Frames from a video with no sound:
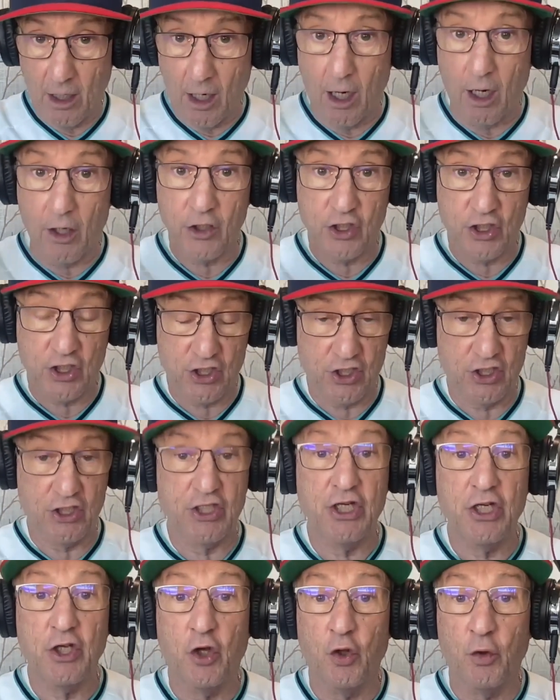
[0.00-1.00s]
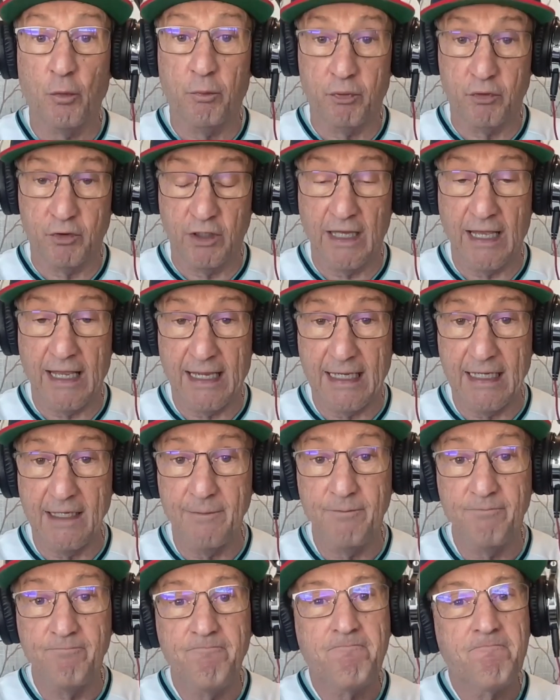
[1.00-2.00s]
are still
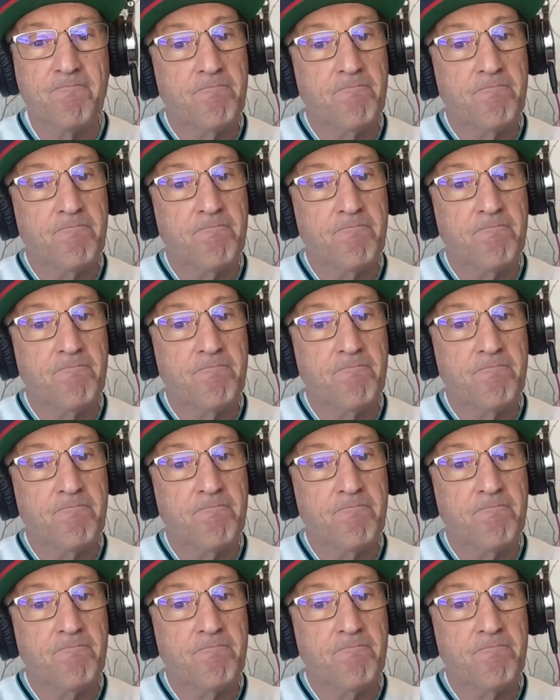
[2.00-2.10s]
playing.